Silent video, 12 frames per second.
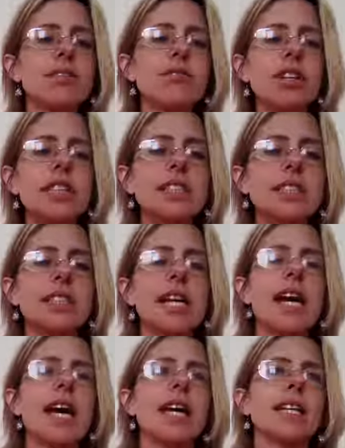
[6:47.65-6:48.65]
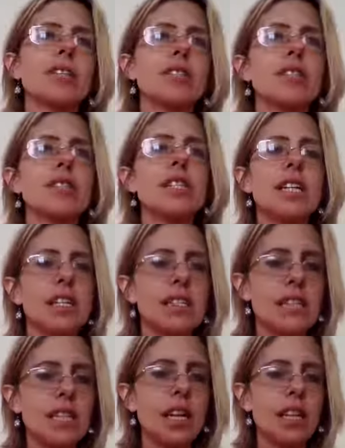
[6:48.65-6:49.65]
You read it again, you see it
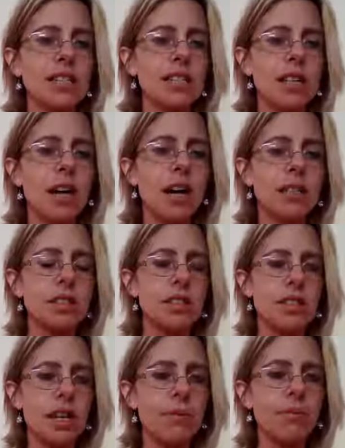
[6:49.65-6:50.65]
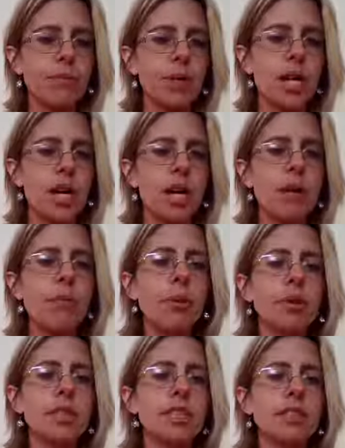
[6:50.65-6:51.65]
still has got some
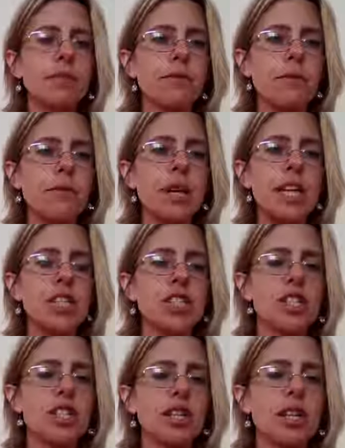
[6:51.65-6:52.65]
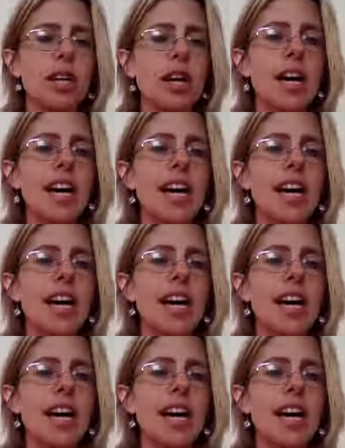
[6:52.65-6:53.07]
important information.